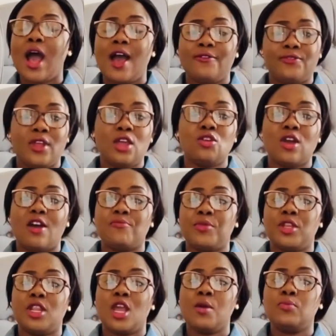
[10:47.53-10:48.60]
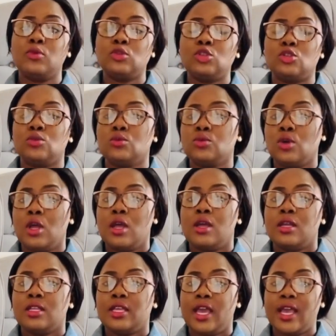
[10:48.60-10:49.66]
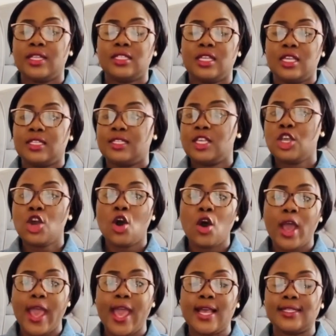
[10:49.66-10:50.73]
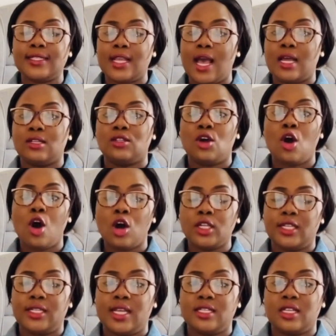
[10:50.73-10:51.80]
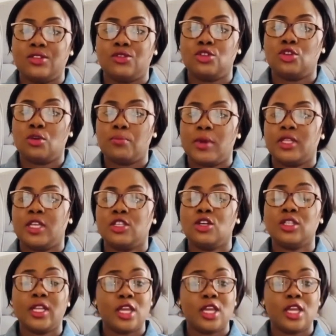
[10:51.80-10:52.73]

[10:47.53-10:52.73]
After you have been able to get a COS and all the necessary documentation,